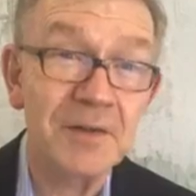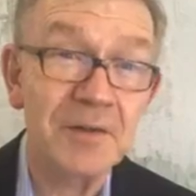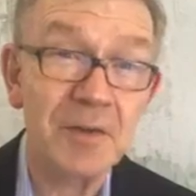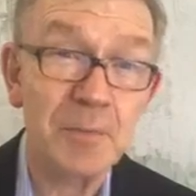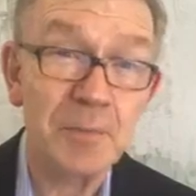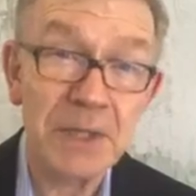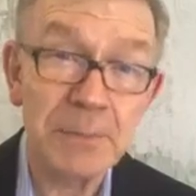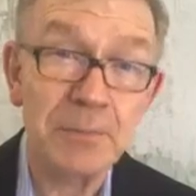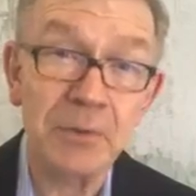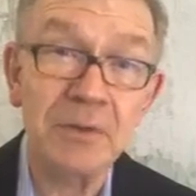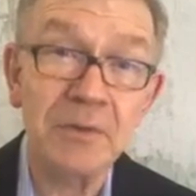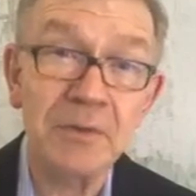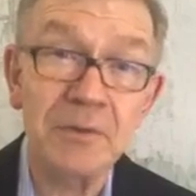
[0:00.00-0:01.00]
the
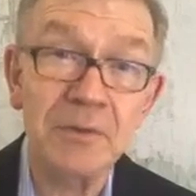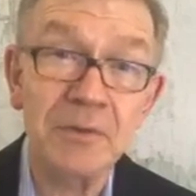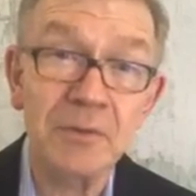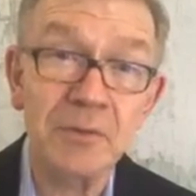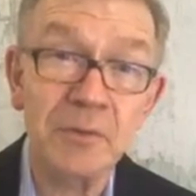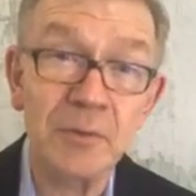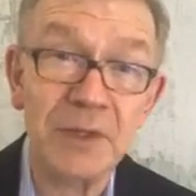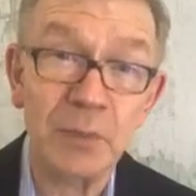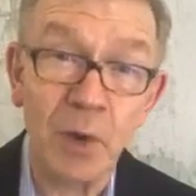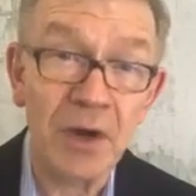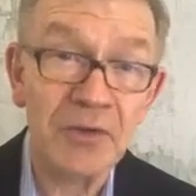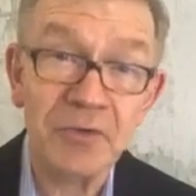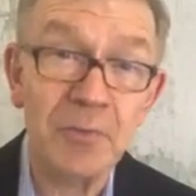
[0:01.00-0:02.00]
people we
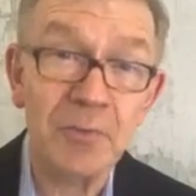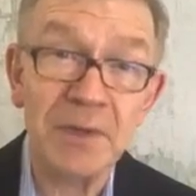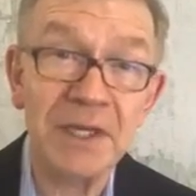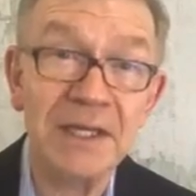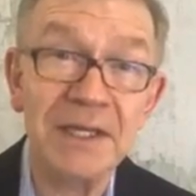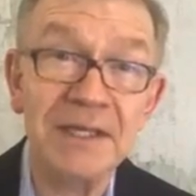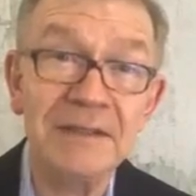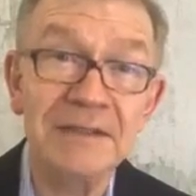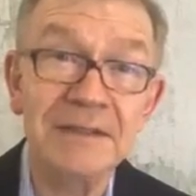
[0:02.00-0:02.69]
want to be,